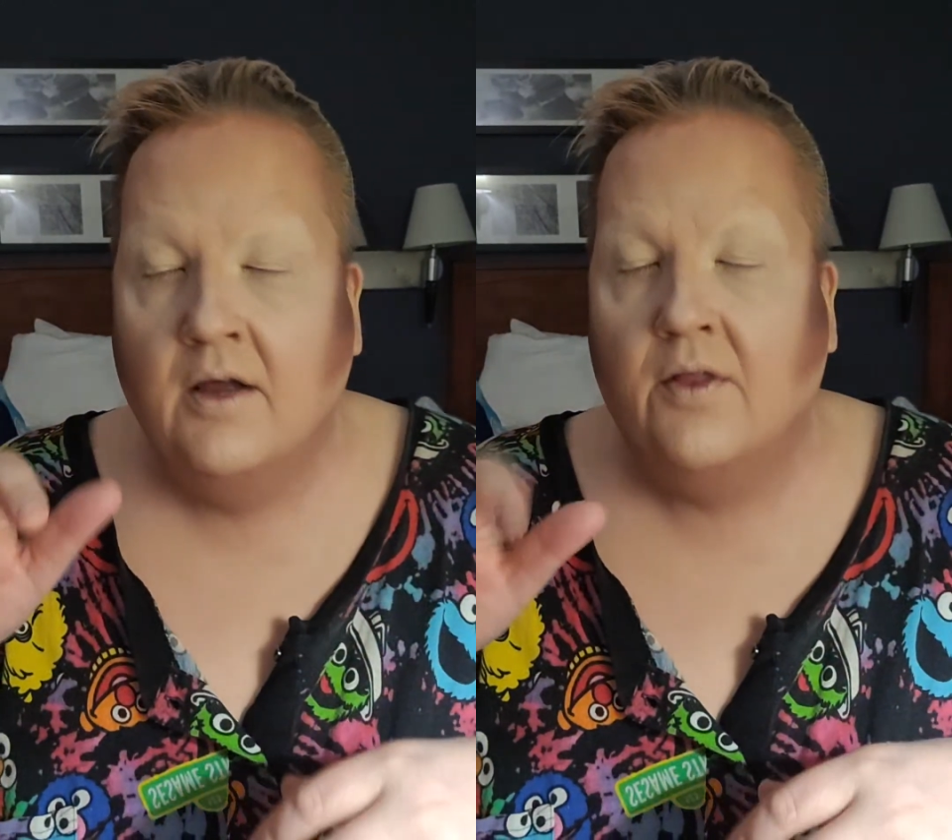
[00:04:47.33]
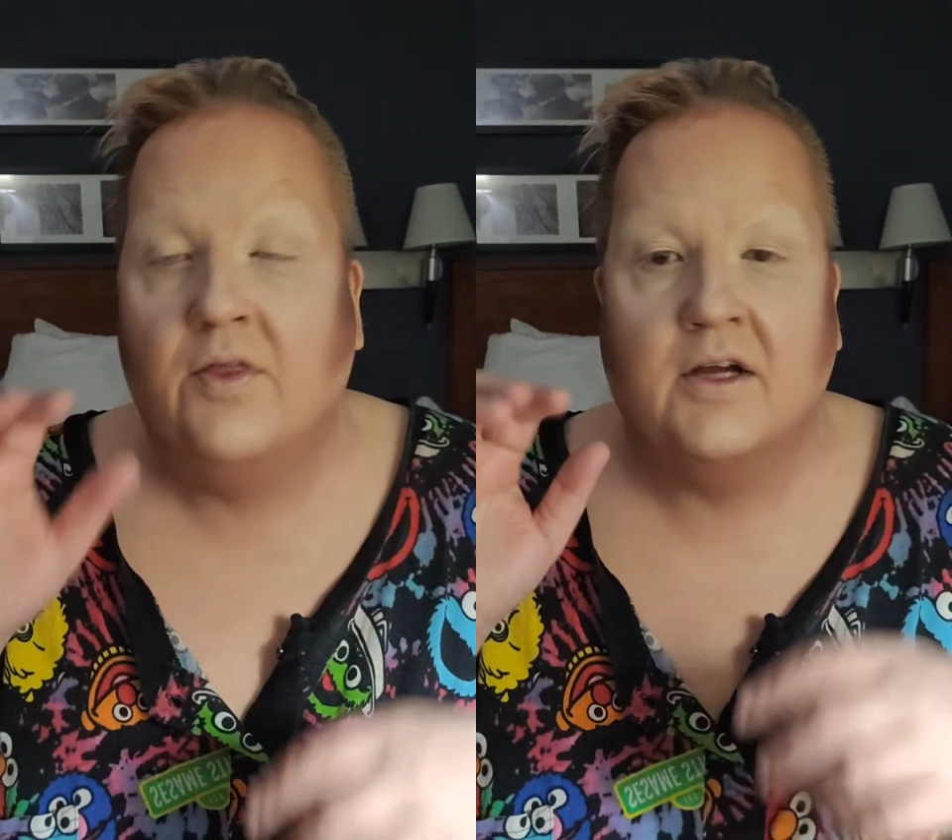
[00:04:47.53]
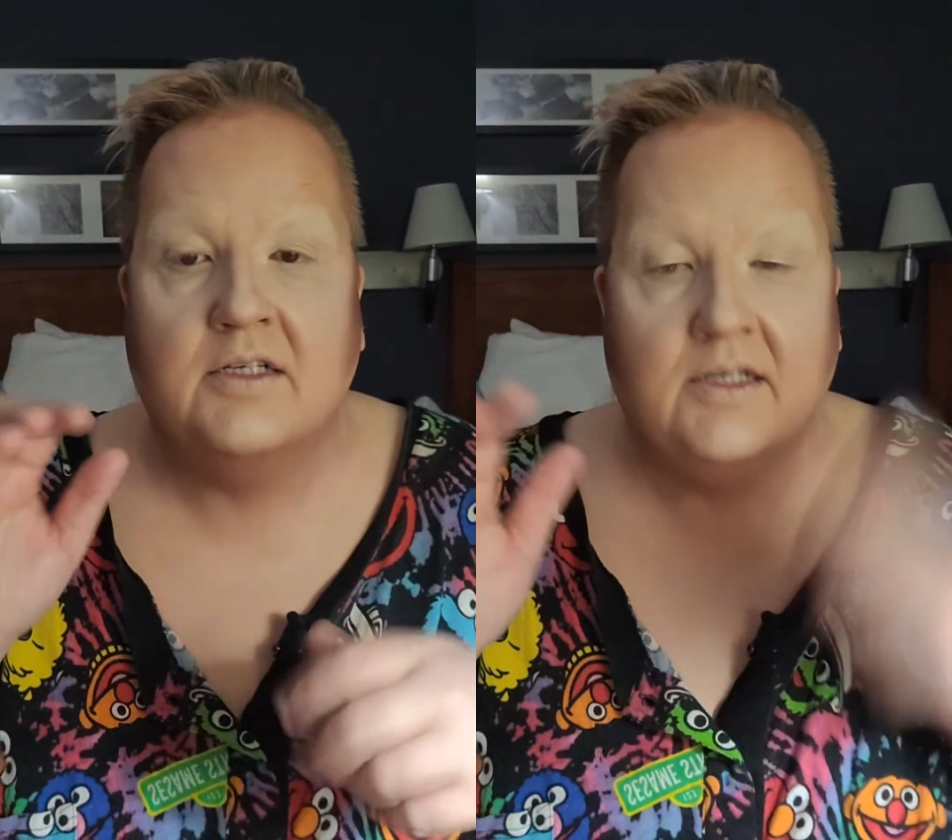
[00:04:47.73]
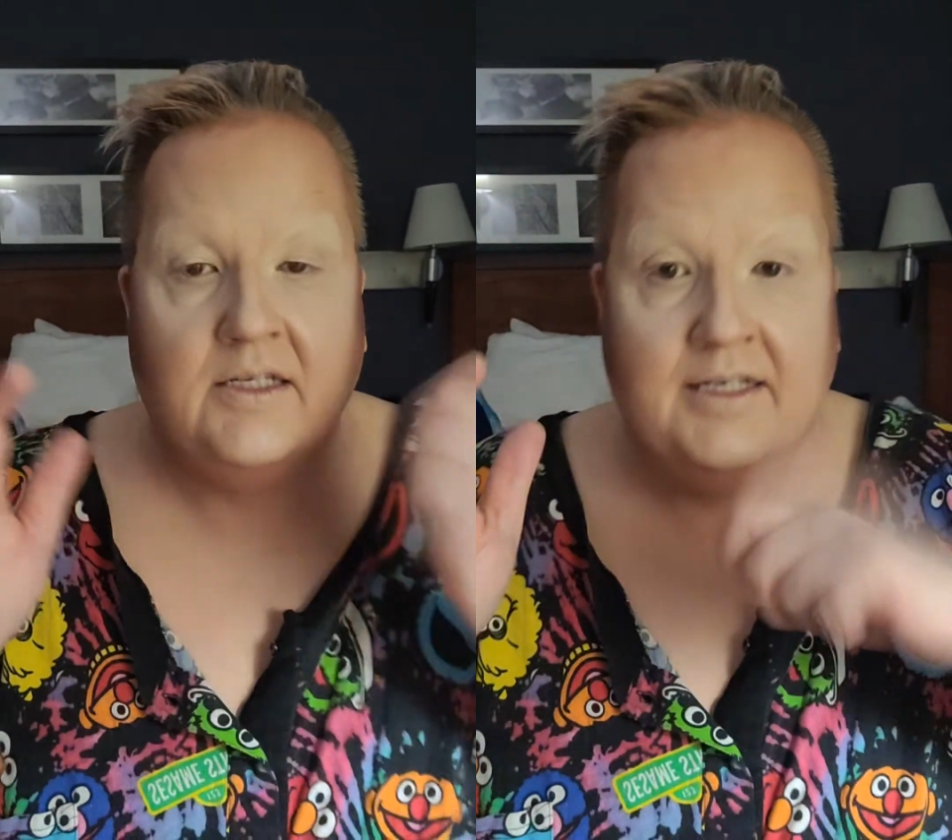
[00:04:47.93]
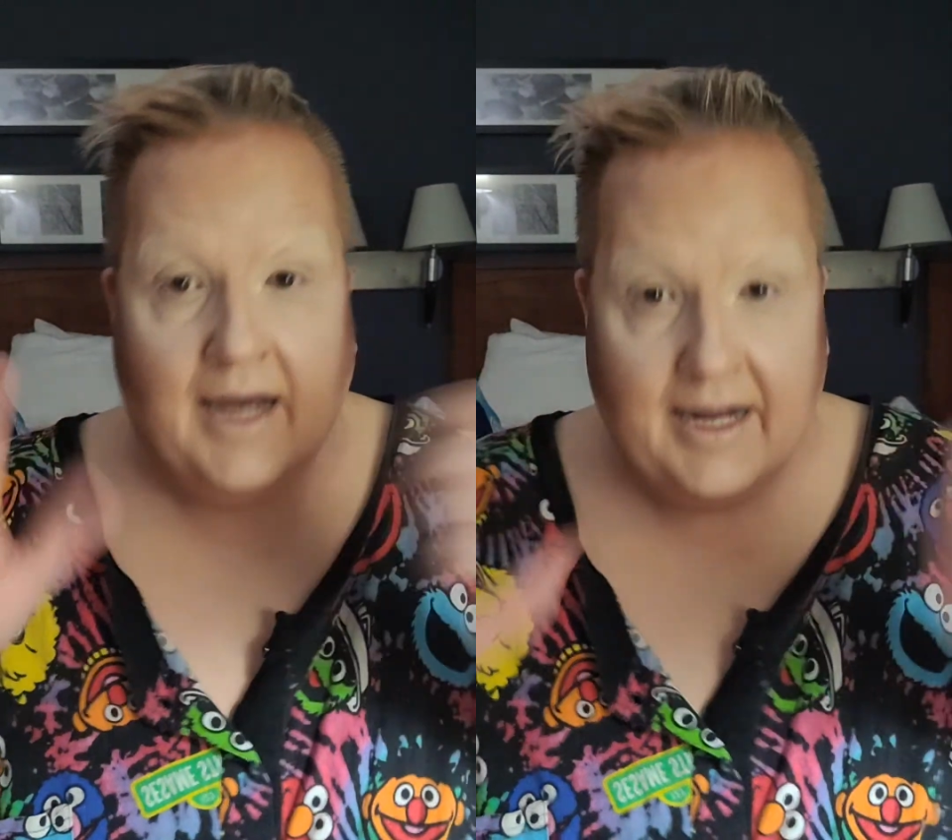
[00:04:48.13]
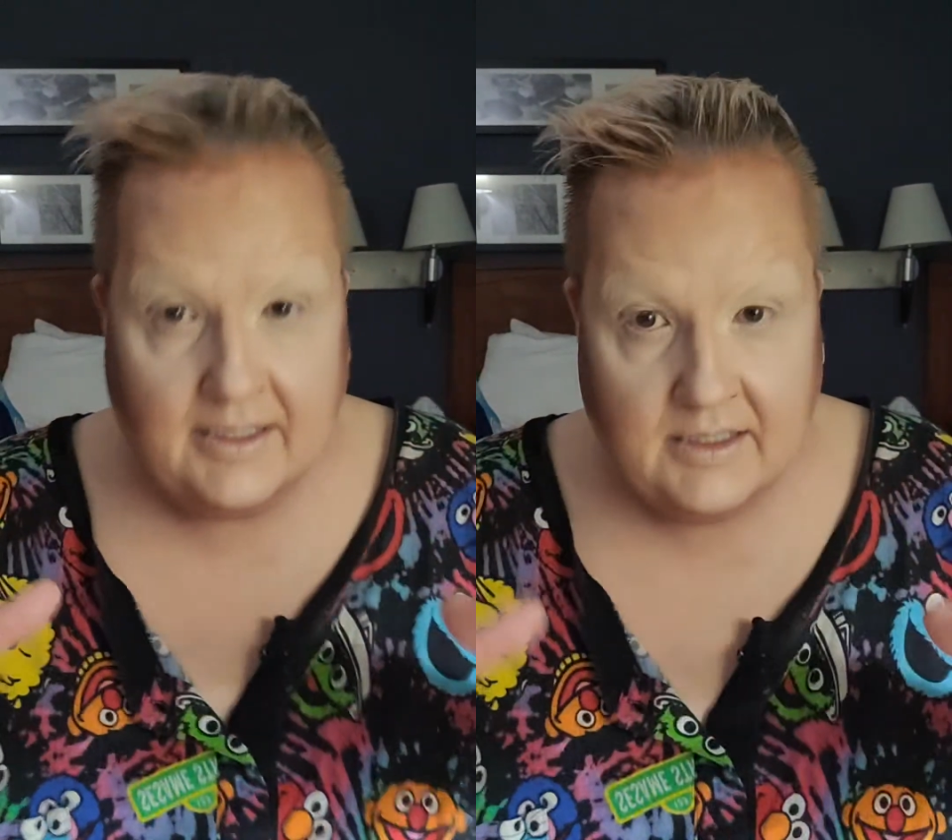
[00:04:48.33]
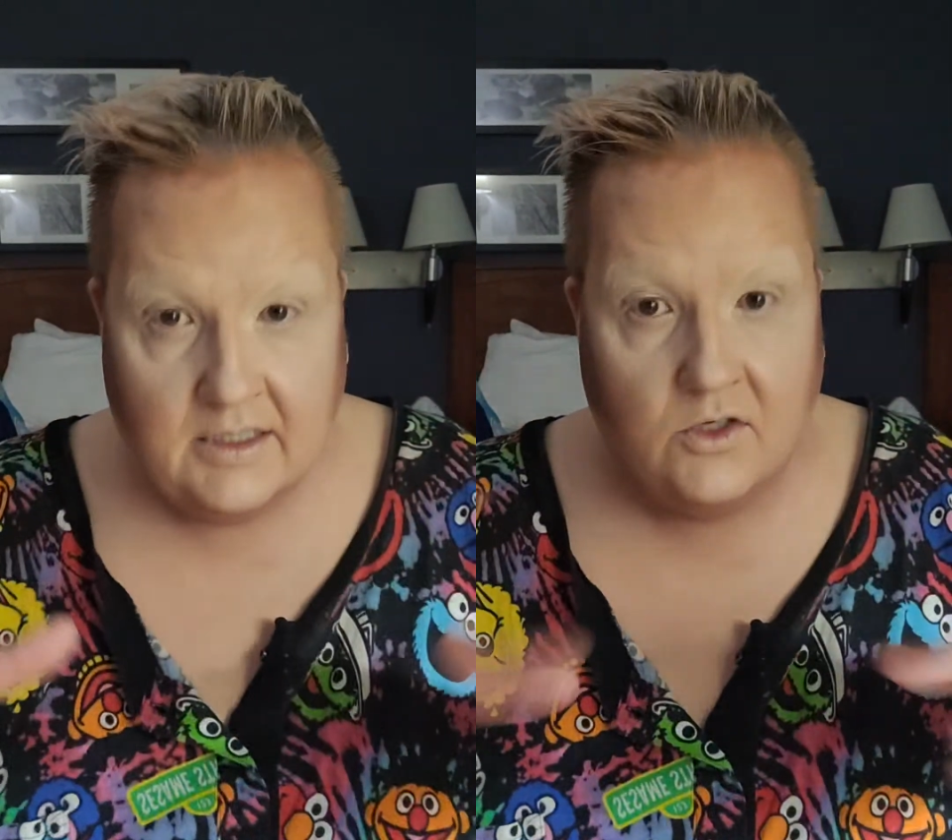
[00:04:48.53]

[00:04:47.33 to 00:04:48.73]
theirs is diced.